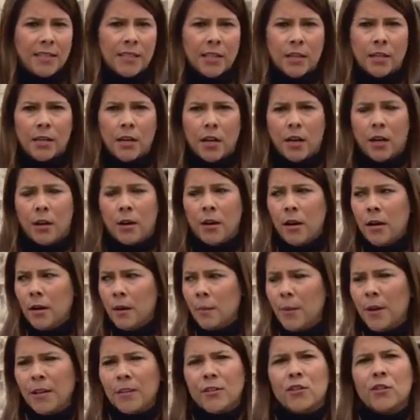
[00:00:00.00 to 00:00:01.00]
There are
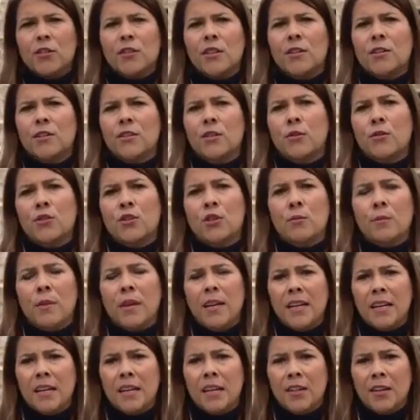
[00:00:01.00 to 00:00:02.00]
pictures on social
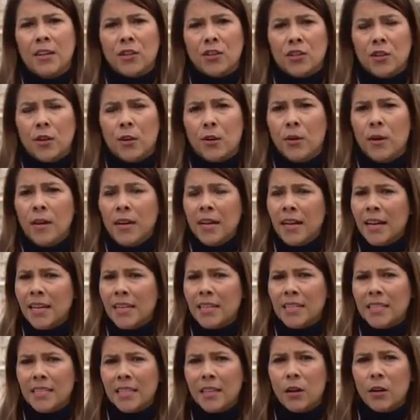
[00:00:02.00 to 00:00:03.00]
media that show
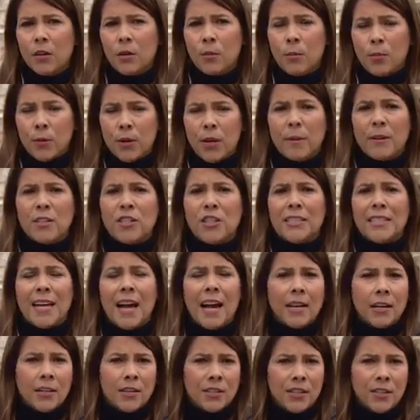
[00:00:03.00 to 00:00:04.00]
it is still pretty much a
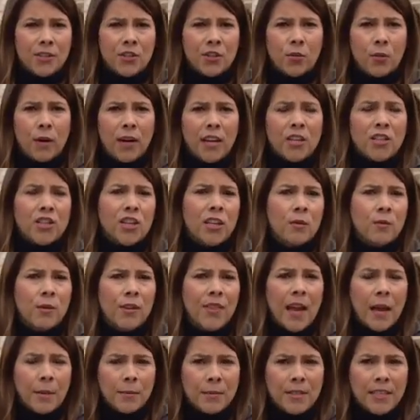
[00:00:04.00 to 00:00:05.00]
dire situation
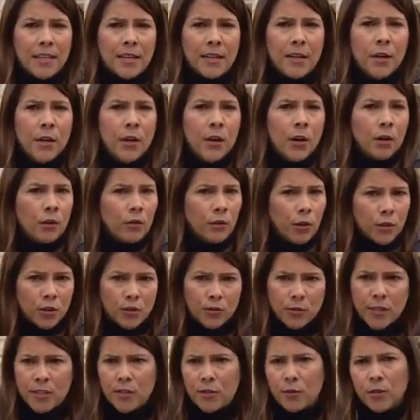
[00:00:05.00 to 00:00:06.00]
with empty
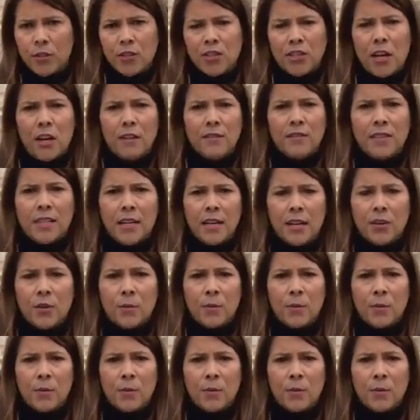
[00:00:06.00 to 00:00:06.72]
grocery store shelves there.